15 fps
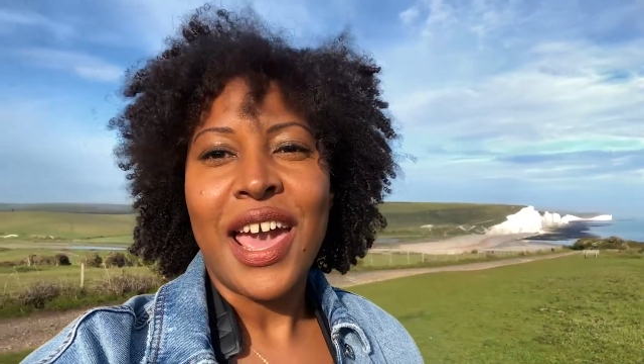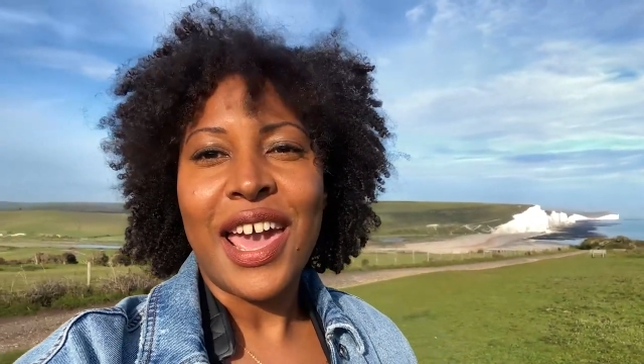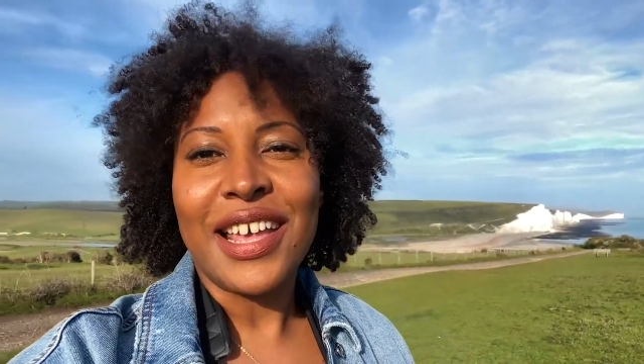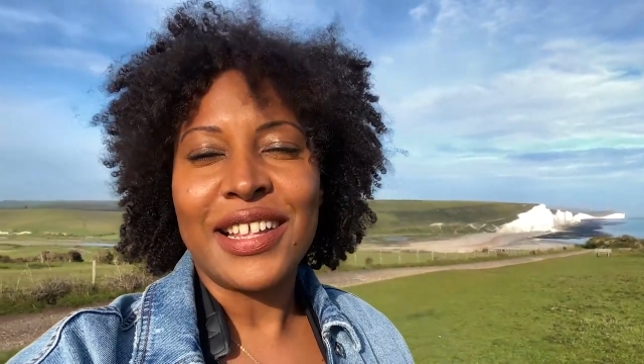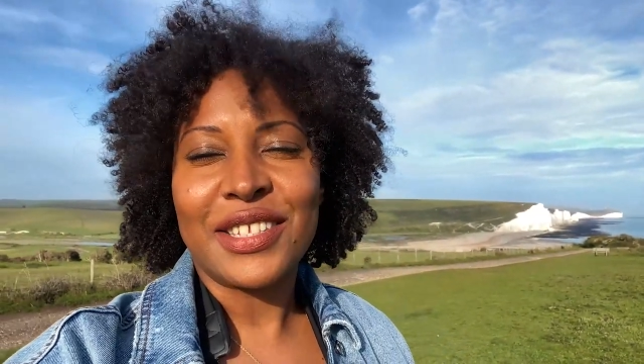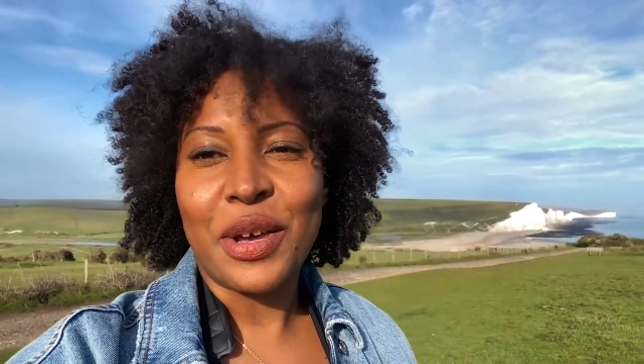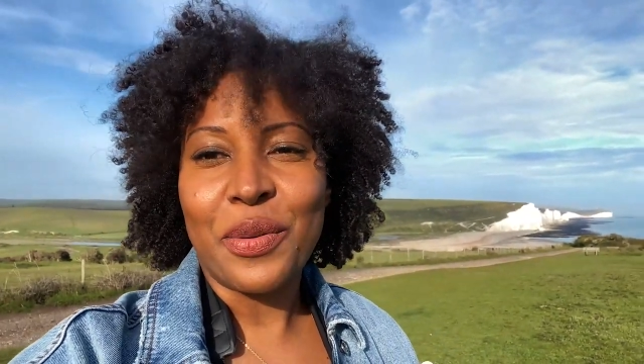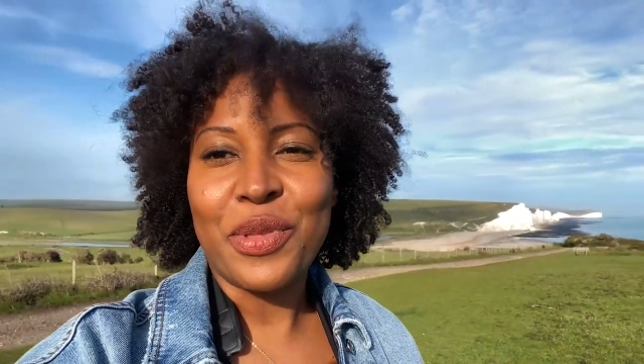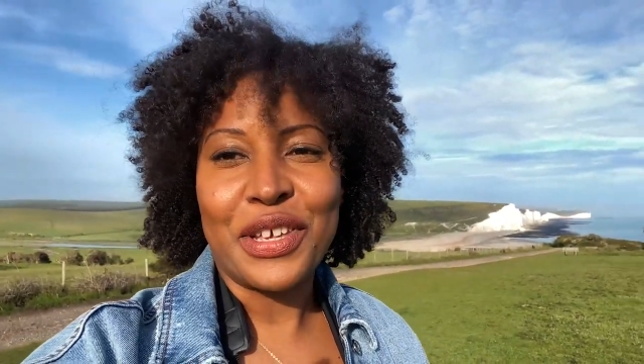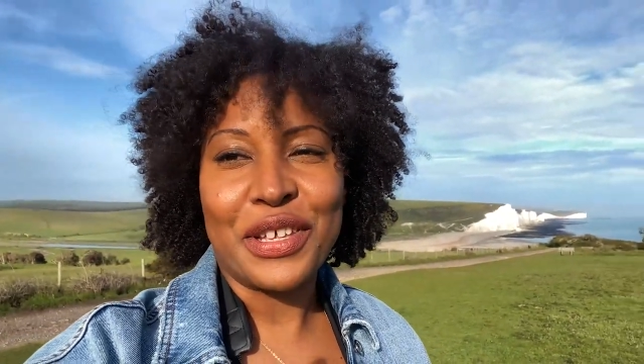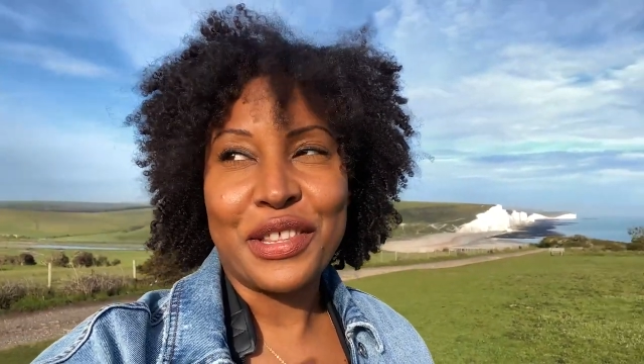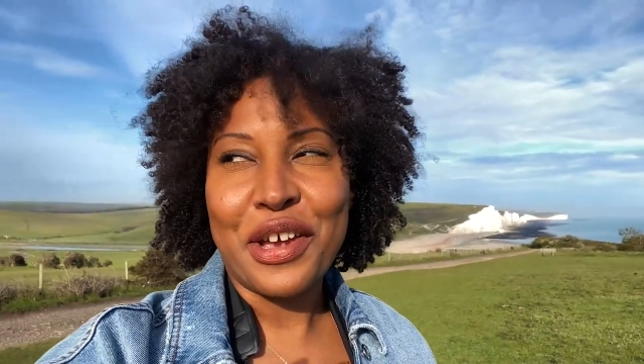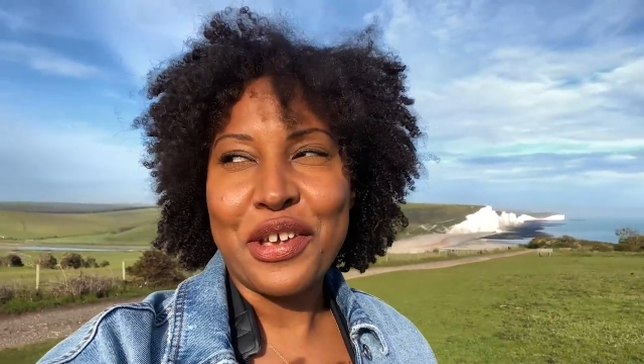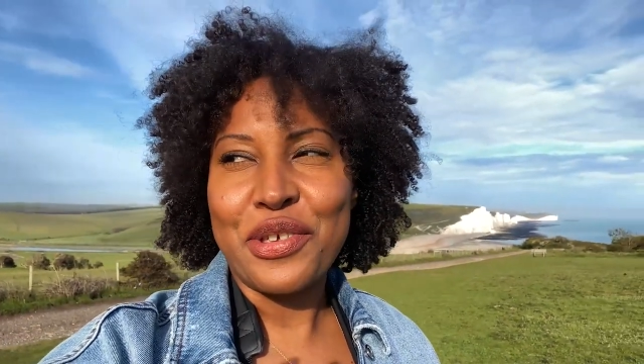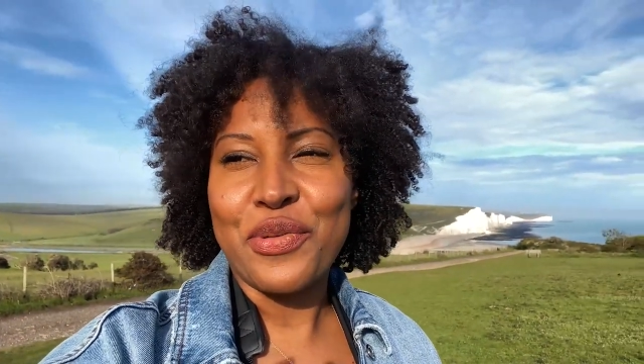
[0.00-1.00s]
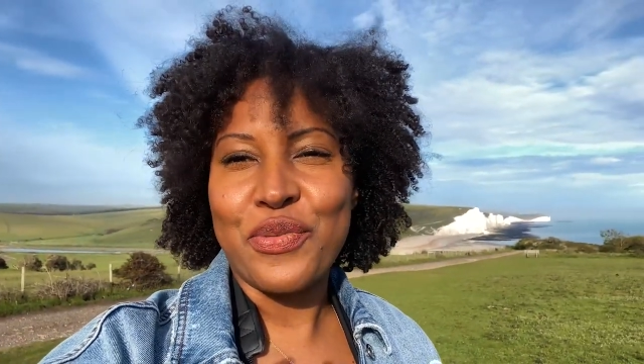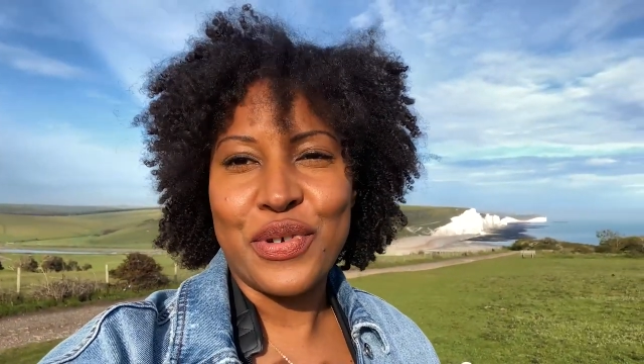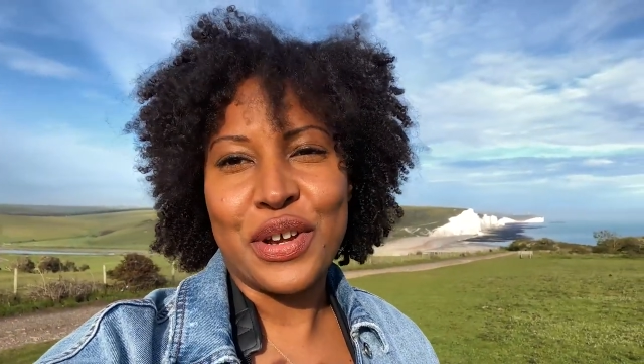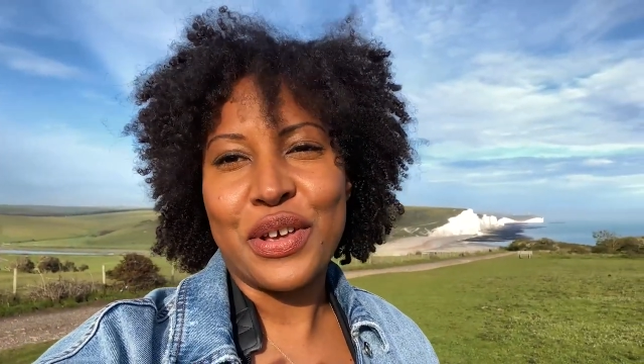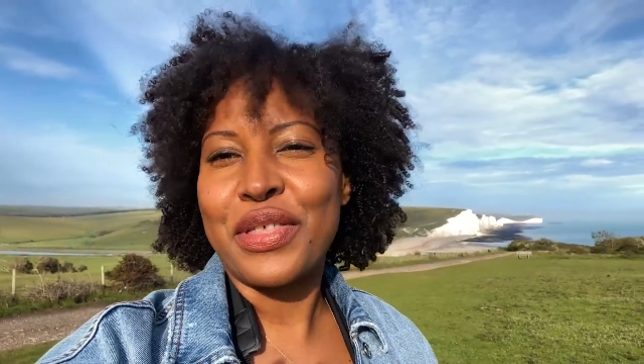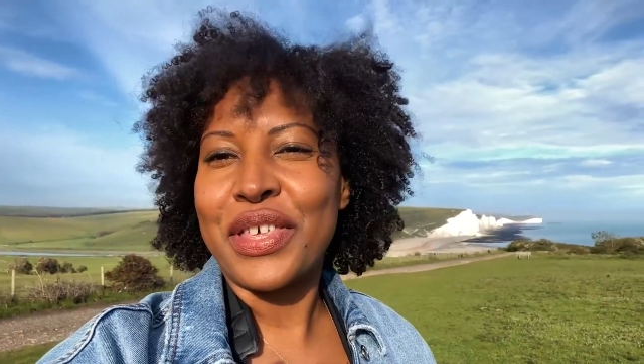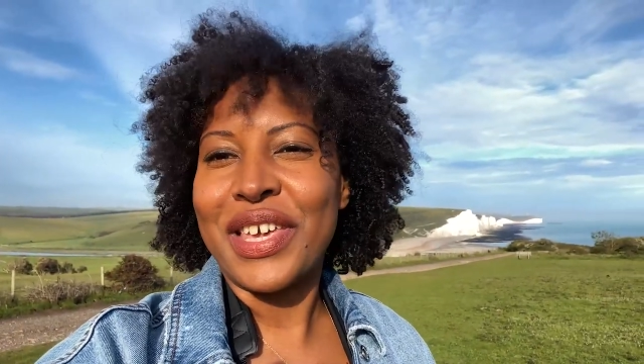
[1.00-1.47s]
it's something that you
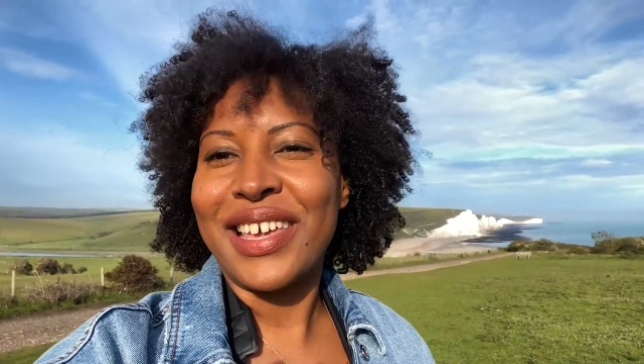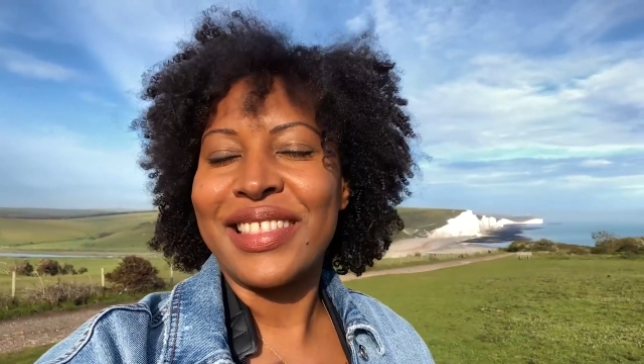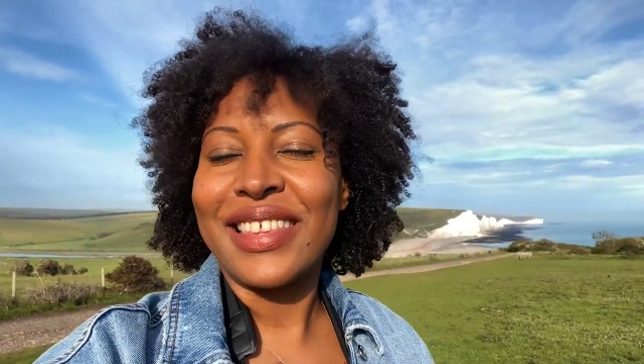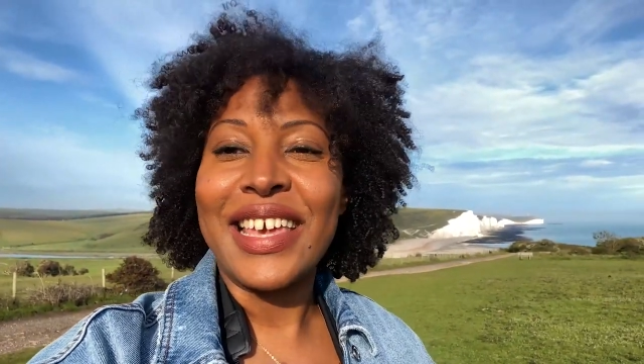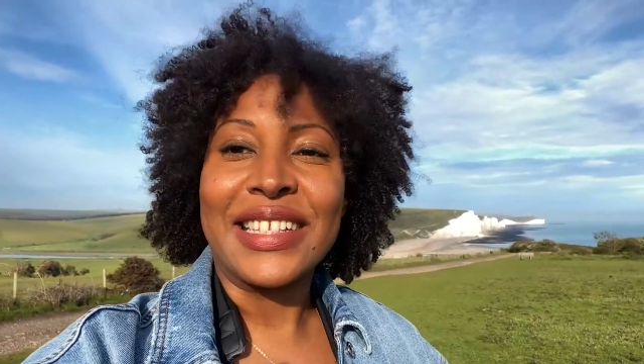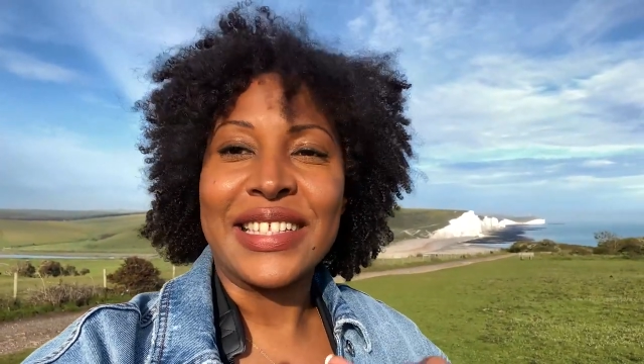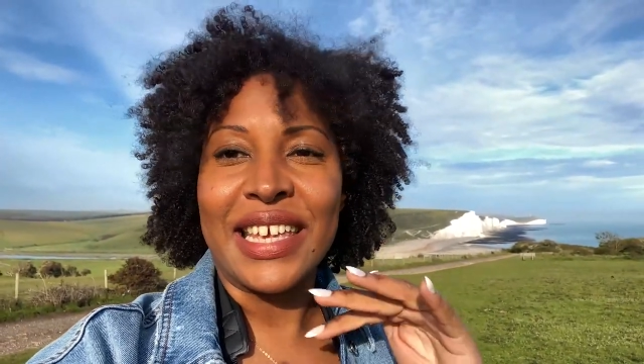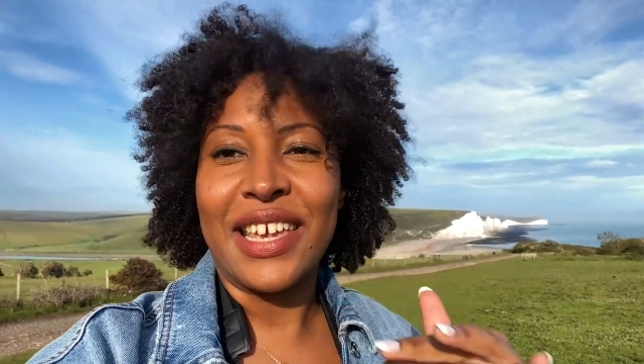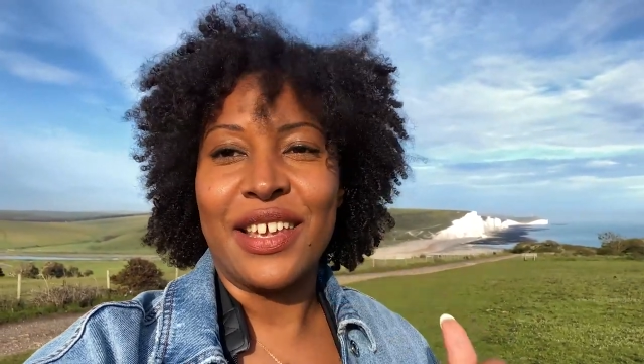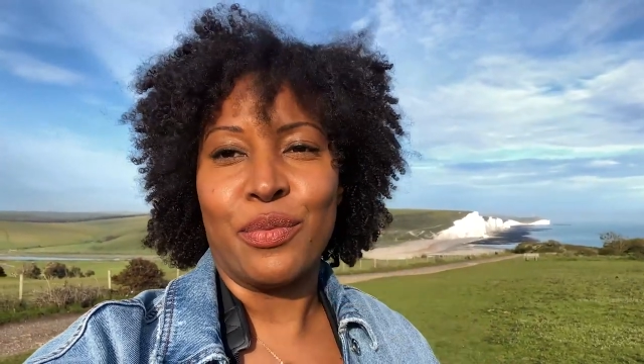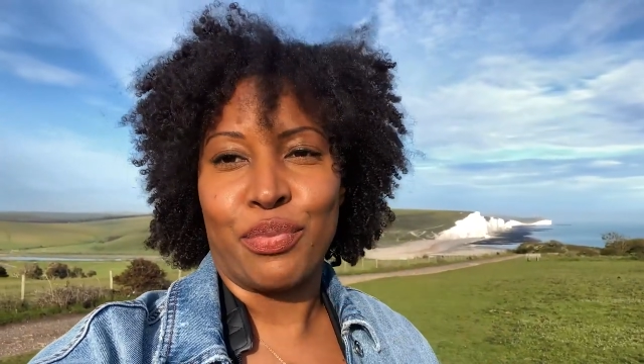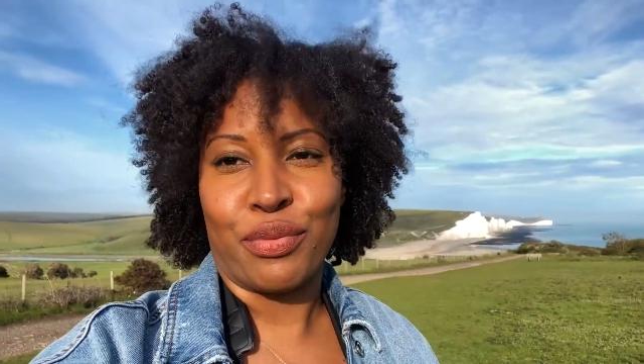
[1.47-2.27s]
wouldn't think is in